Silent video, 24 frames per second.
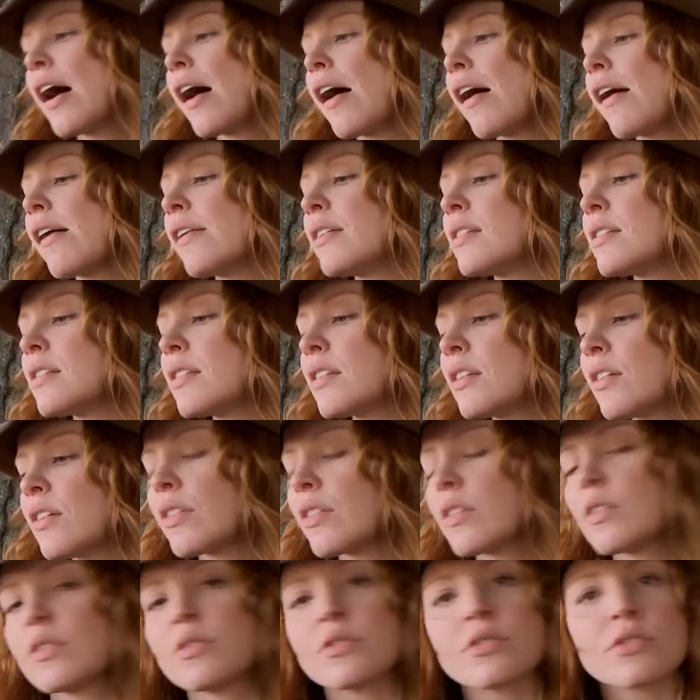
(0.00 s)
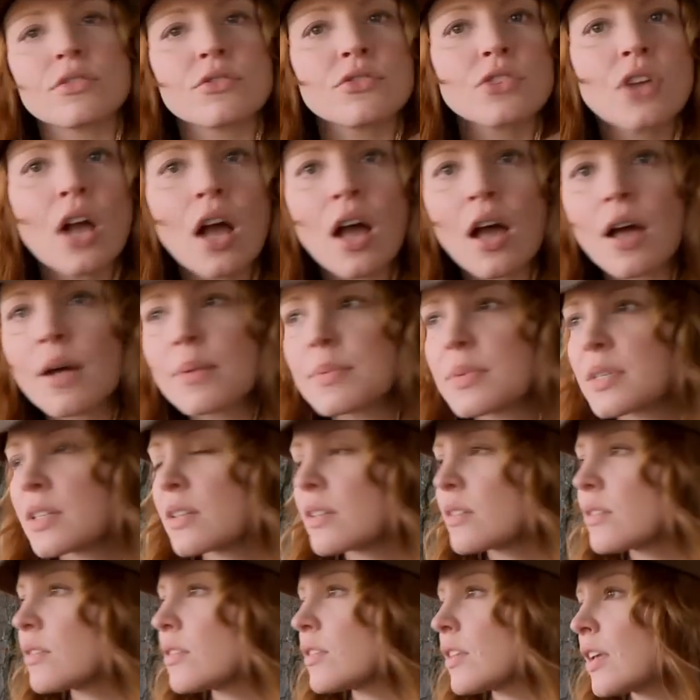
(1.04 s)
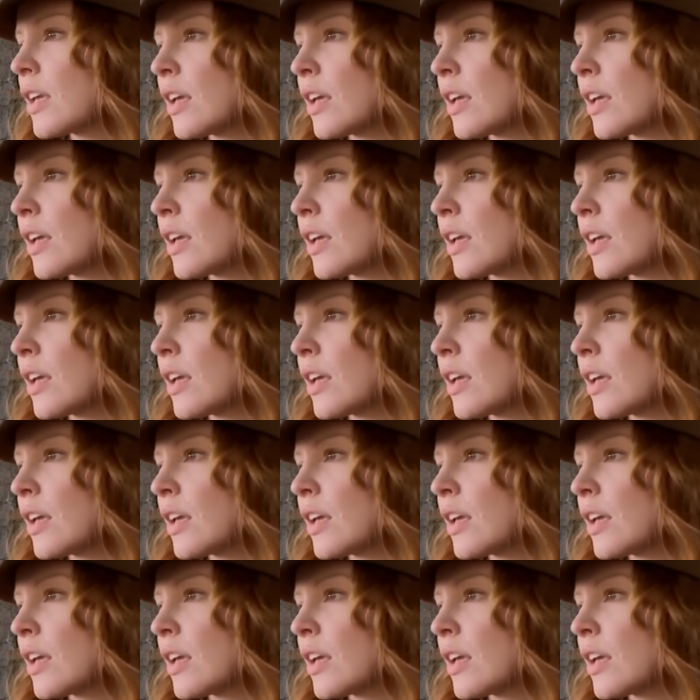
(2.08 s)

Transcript: and they lose their jobs and they